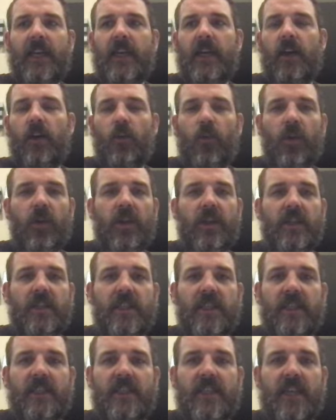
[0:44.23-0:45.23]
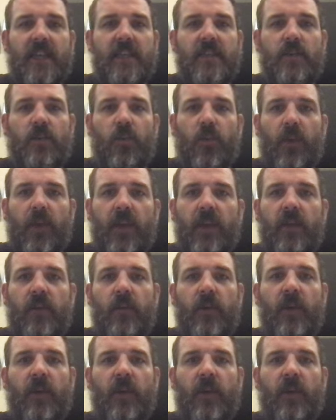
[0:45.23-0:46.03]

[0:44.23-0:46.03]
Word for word: uh, working six days a week.